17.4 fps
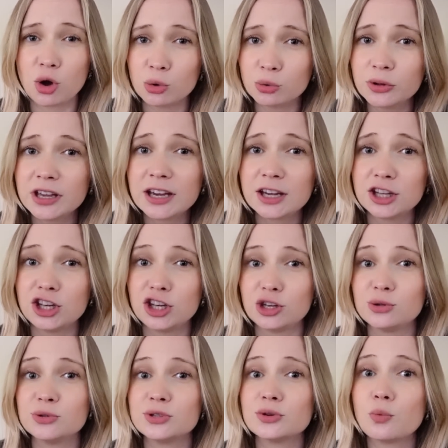only going to
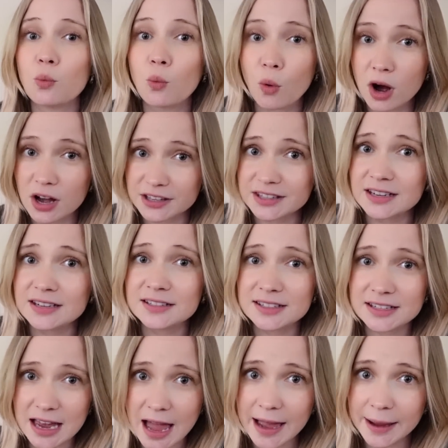use one
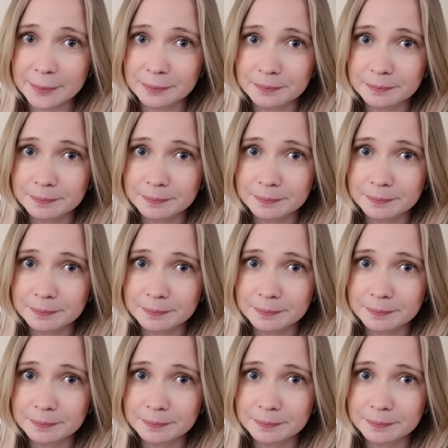time.